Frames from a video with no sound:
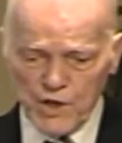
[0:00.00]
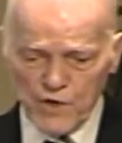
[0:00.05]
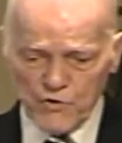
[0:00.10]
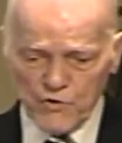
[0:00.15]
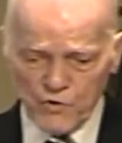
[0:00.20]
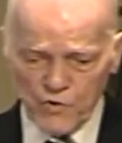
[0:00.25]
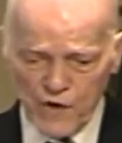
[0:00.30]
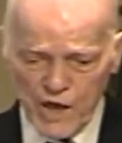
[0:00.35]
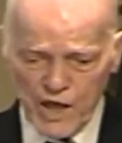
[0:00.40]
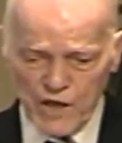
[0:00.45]

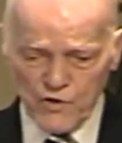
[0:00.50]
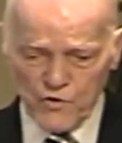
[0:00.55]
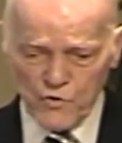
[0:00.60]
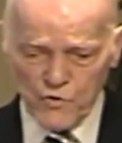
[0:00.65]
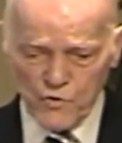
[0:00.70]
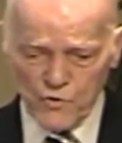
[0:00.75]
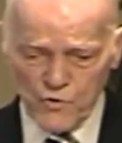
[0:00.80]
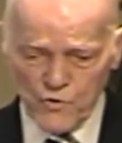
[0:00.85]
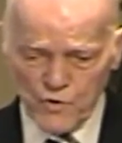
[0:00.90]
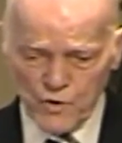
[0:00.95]
So N U,
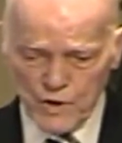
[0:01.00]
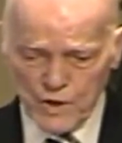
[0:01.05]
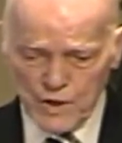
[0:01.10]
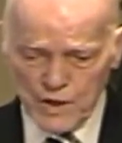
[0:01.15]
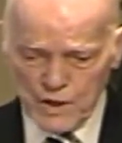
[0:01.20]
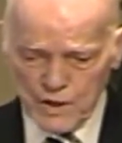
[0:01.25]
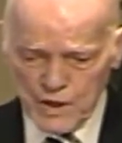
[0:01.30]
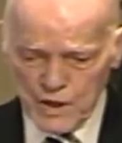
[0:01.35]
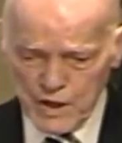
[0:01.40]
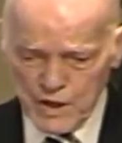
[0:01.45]
you,
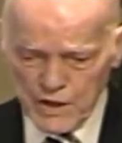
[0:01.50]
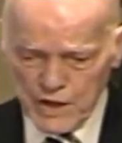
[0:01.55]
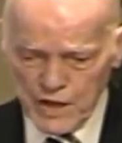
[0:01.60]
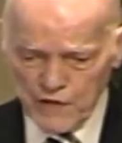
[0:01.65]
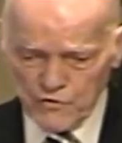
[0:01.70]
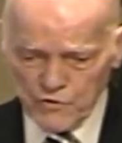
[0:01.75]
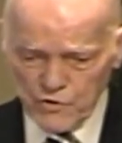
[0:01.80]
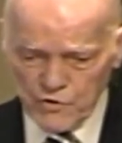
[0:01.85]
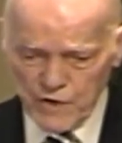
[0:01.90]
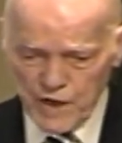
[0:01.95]
and
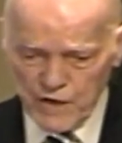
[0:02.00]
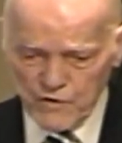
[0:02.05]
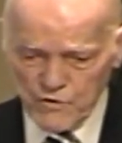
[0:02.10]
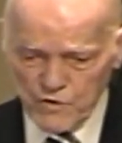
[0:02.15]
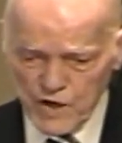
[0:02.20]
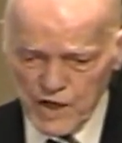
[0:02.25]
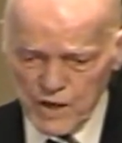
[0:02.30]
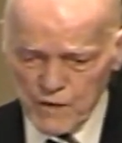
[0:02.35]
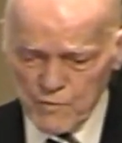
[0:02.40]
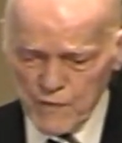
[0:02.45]
Nestle and
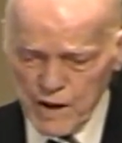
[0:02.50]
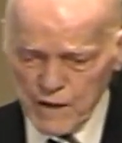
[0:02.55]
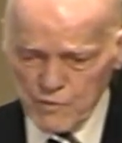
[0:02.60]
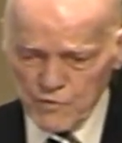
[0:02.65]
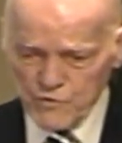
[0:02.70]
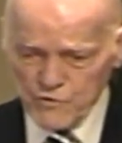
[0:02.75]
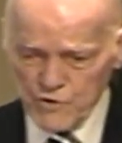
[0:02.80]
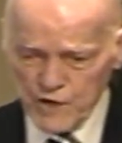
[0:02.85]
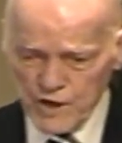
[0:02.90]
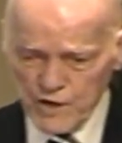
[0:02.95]
United
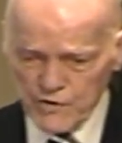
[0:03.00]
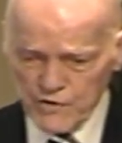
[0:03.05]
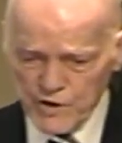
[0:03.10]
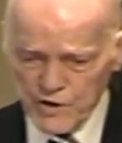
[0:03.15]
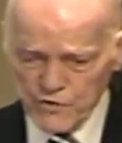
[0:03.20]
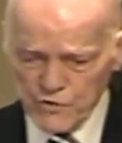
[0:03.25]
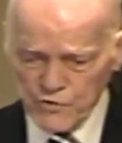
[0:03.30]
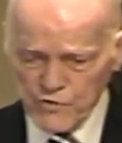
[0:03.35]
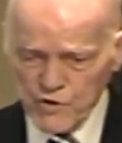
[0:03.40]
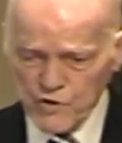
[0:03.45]
Bible Society
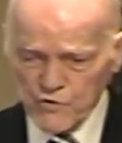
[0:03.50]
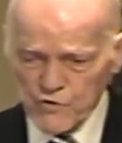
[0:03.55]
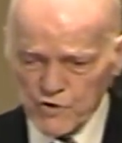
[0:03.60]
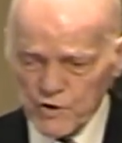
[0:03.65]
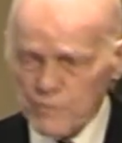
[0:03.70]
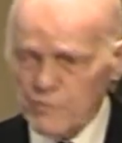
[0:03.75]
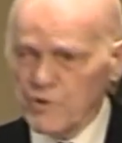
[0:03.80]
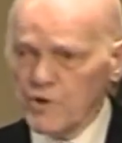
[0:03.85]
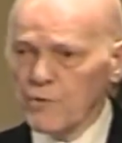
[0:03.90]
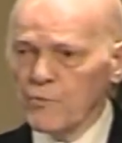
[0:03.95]
text. So these are
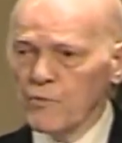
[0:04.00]
some of the